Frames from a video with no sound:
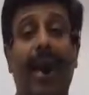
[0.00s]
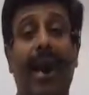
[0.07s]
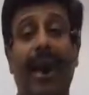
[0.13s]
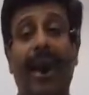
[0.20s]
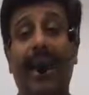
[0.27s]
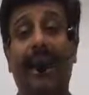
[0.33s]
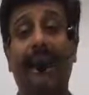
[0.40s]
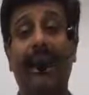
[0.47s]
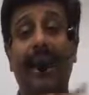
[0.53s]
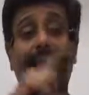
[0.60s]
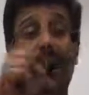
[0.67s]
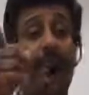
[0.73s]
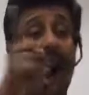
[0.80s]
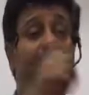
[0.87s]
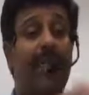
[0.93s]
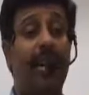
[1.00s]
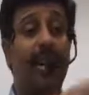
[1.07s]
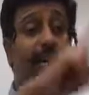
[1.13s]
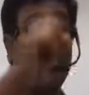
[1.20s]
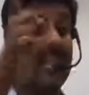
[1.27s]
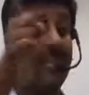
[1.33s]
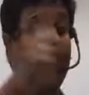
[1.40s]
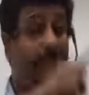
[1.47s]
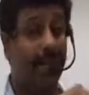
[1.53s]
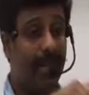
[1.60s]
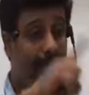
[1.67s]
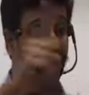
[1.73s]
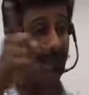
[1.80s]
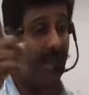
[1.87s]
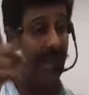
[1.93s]
Like I gave the example 1 to
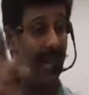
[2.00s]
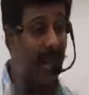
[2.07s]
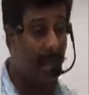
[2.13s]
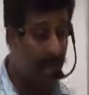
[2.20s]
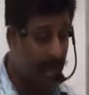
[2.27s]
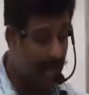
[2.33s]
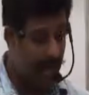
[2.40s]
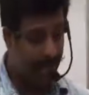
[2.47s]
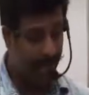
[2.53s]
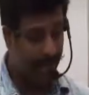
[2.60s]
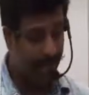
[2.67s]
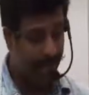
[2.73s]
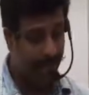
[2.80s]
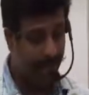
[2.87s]
70, we'll number them.